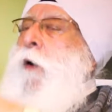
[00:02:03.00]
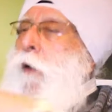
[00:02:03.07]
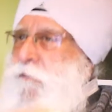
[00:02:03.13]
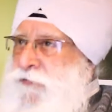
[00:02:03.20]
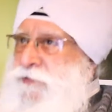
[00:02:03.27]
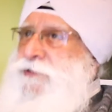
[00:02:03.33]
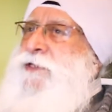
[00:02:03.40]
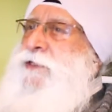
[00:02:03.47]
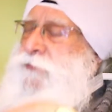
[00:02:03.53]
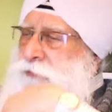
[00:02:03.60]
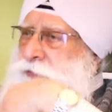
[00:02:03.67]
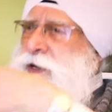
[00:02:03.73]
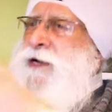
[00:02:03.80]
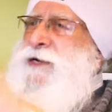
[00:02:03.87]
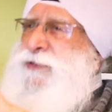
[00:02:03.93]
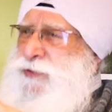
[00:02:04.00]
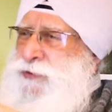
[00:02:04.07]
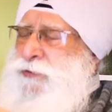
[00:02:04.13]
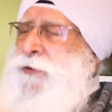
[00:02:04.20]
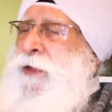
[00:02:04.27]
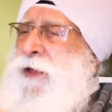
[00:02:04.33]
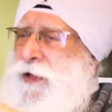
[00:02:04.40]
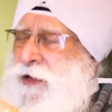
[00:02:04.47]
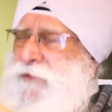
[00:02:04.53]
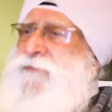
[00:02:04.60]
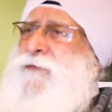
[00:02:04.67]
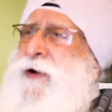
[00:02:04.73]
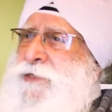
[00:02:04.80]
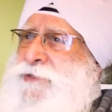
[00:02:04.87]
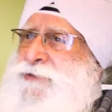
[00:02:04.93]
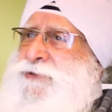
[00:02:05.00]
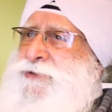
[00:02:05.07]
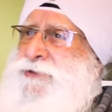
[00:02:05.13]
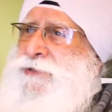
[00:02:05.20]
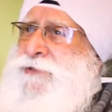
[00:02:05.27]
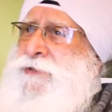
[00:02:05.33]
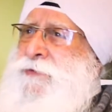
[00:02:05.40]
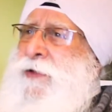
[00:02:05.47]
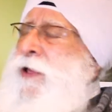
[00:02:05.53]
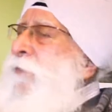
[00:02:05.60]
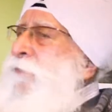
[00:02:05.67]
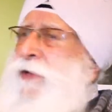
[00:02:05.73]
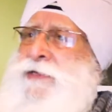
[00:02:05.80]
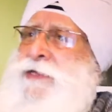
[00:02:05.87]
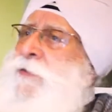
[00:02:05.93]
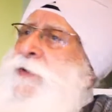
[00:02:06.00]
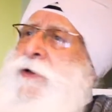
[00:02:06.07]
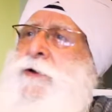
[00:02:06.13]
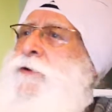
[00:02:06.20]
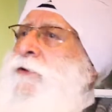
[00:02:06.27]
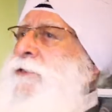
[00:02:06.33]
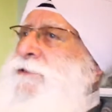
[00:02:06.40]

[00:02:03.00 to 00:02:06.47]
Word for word: Obviously, you would like to advise your children, but they may not